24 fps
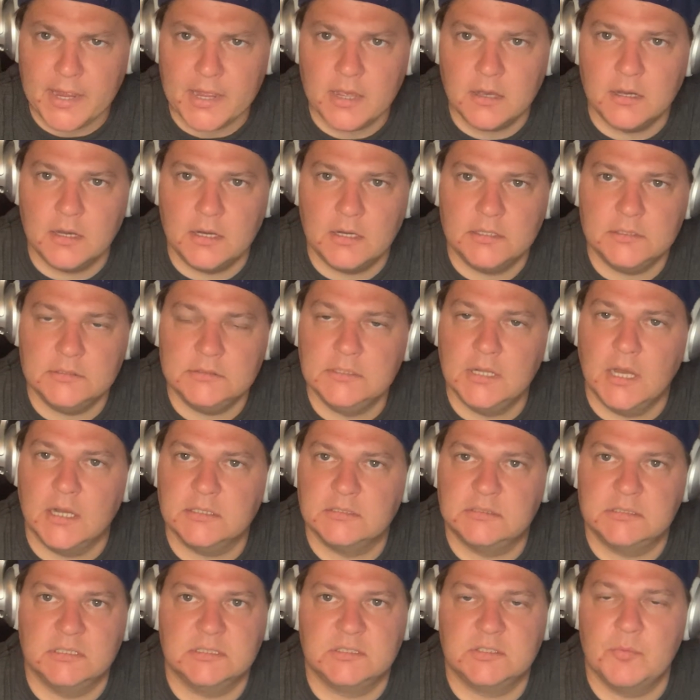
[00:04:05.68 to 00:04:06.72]

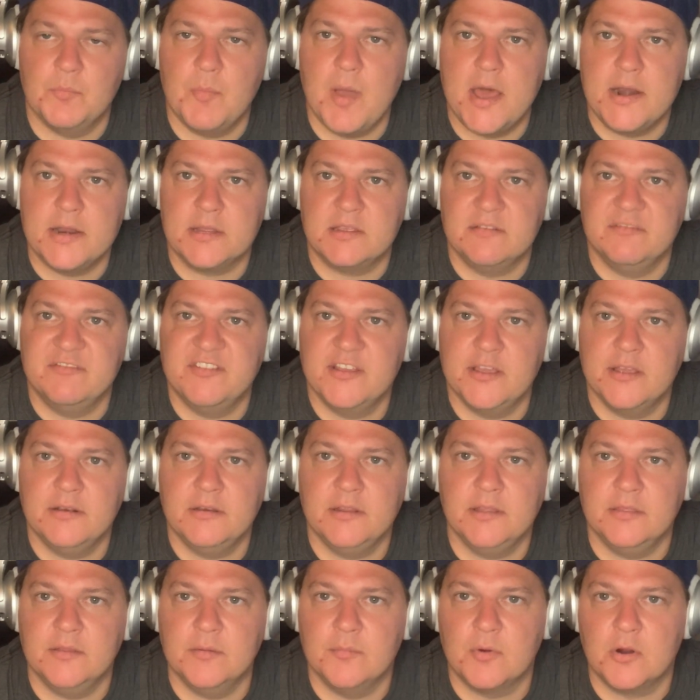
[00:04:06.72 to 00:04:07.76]
non-systematic event
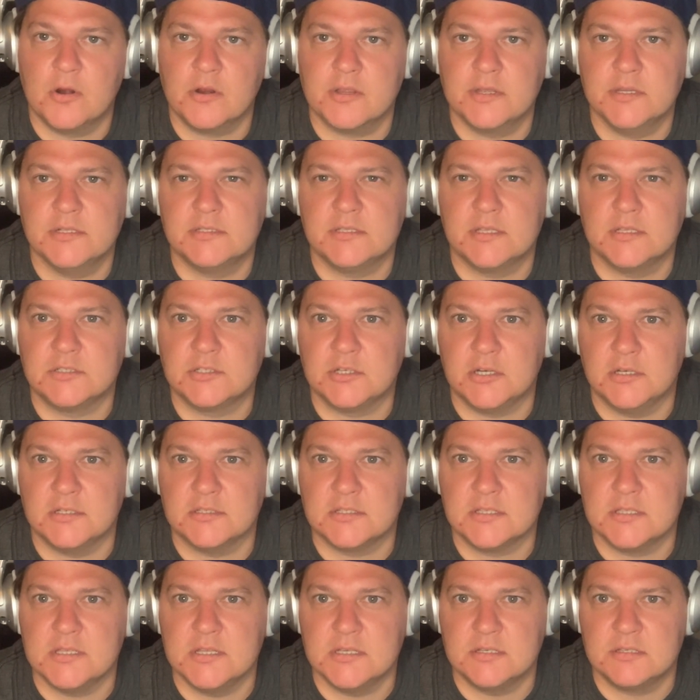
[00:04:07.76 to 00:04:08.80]
in the markets that's
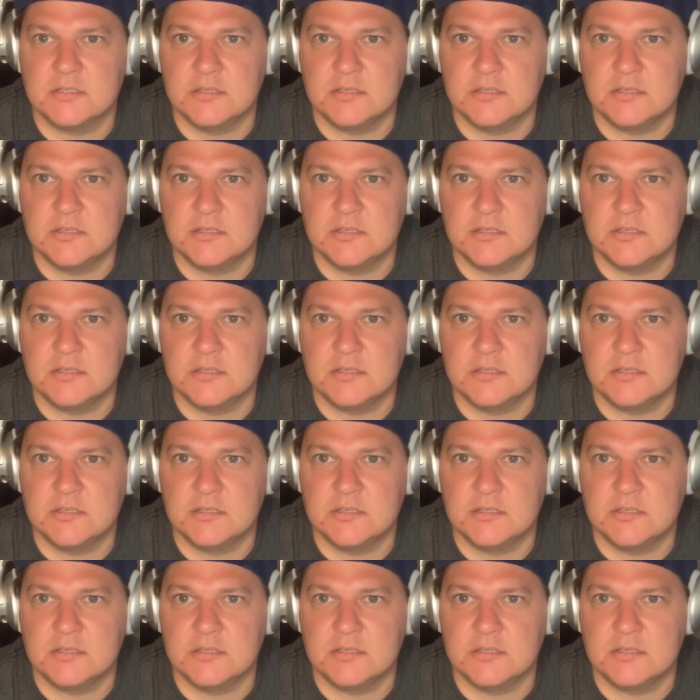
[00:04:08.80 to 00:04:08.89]
causing